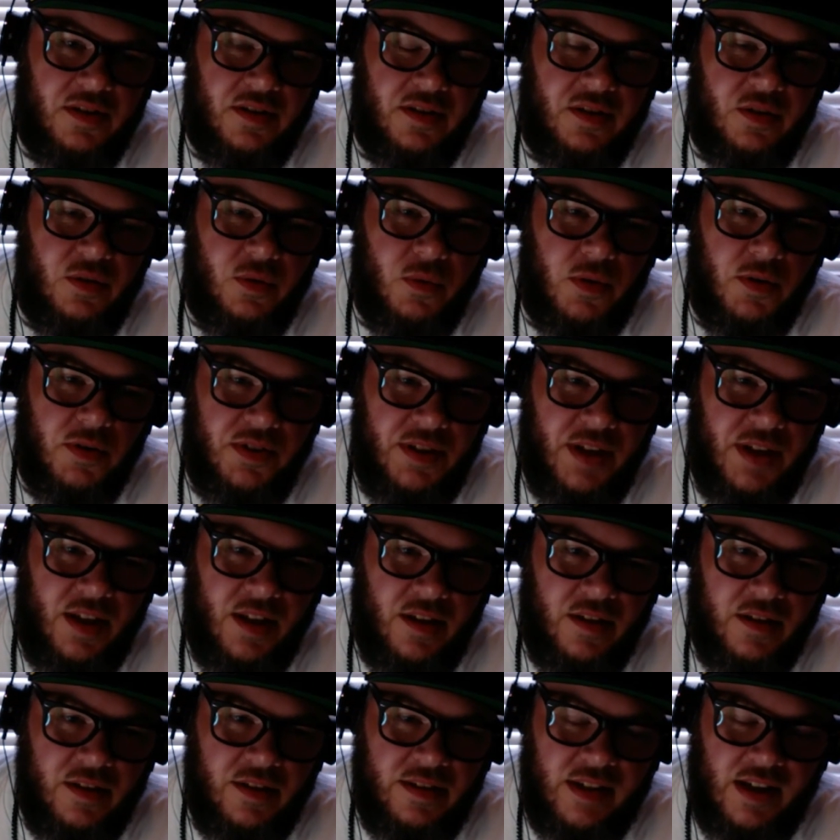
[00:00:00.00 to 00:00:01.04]
that we're
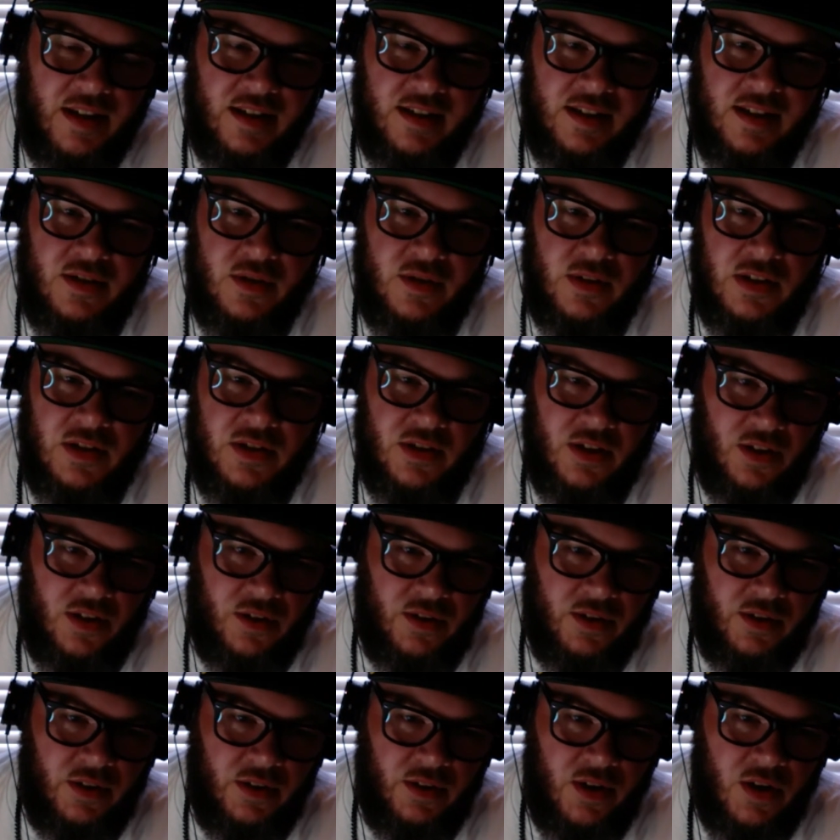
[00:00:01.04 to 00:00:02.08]
selling this idea to each
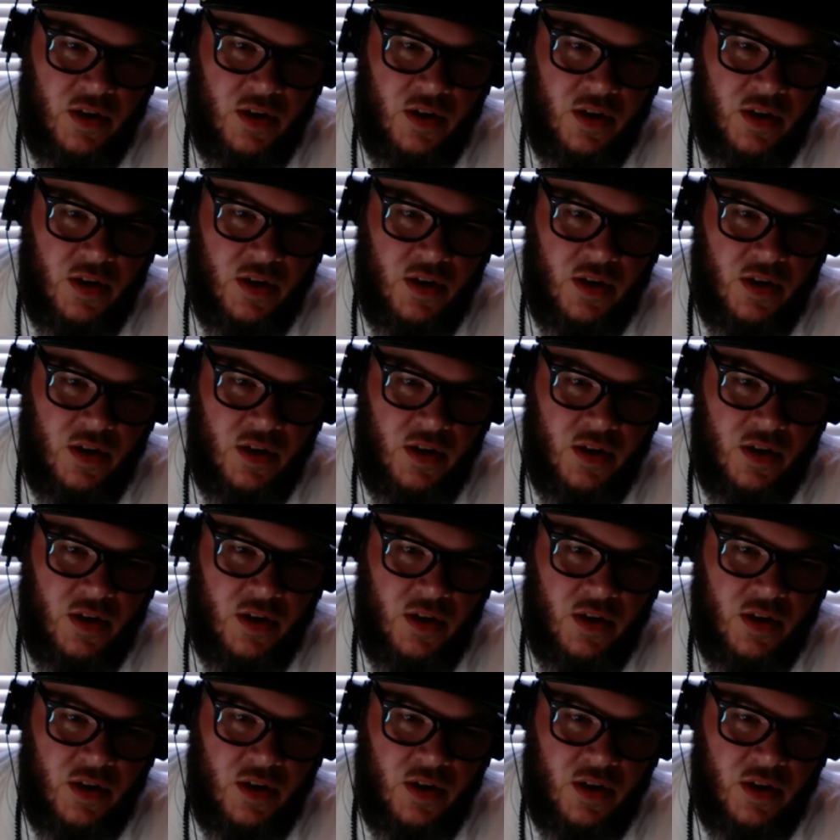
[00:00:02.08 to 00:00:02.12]
other.